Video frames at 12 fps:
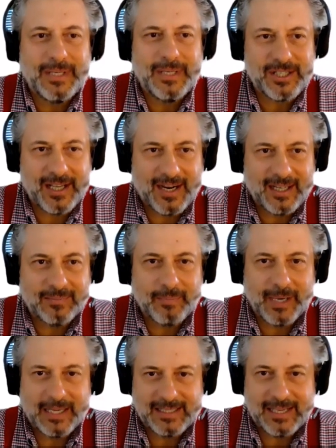me start
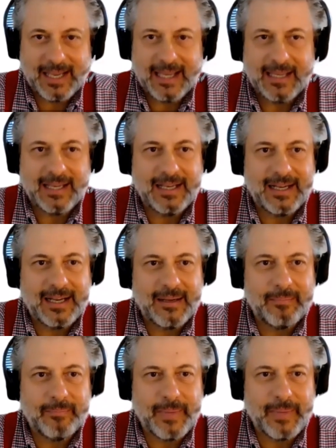by saying
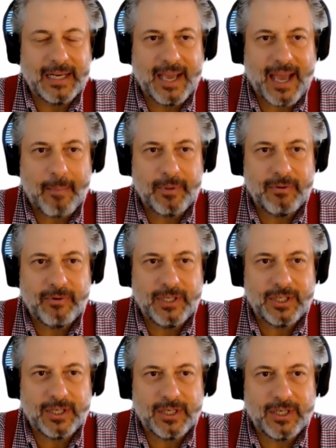many happy
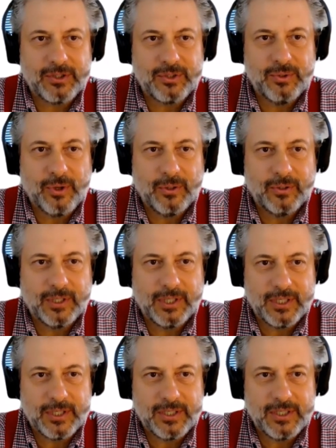returns to all the
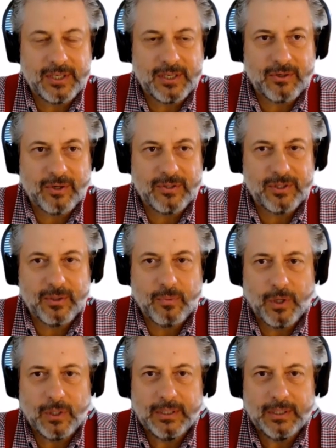nurses across the
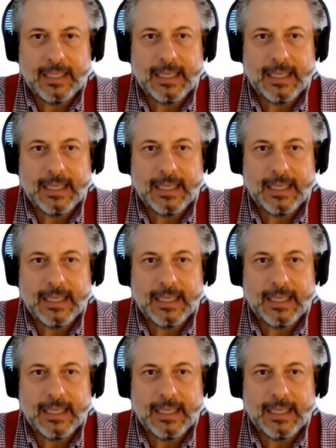world.